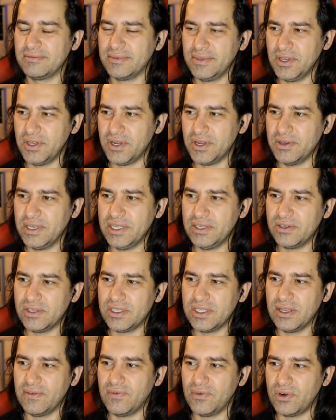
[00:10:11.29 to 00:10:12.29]
you know,
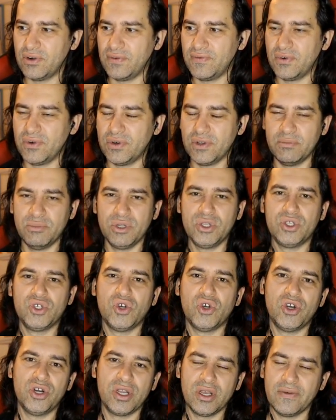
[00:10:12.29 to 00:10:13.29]
interesting for the
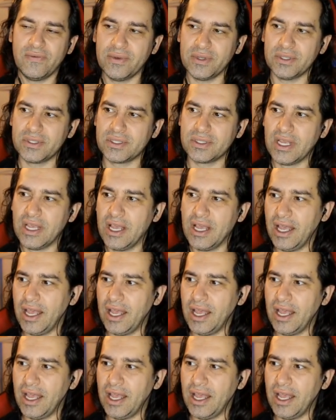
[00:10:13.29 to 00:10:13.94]
majority of us.